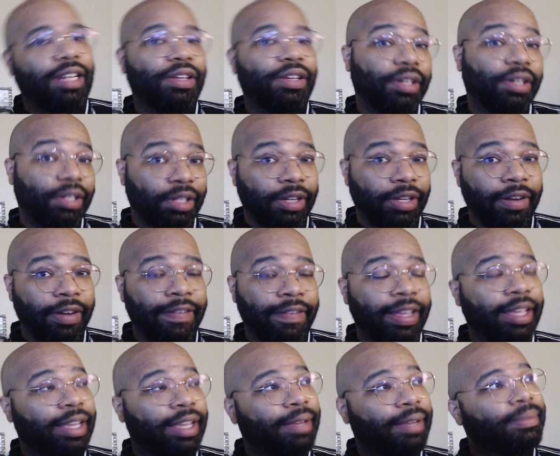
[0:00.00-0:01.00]
look good for
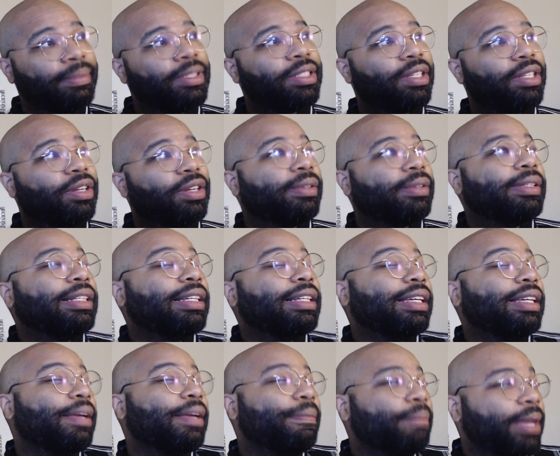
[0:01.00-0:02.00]
him. So
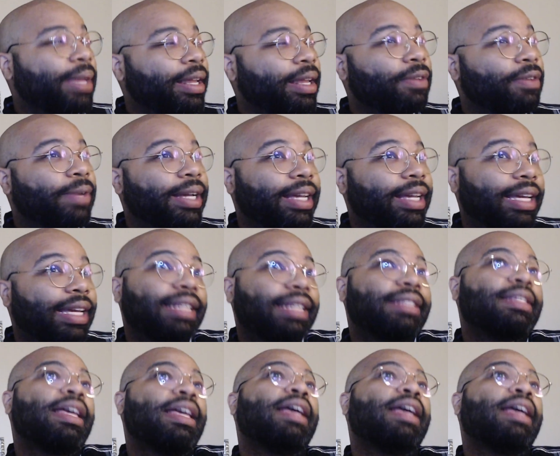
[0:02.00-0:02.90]
in many ways,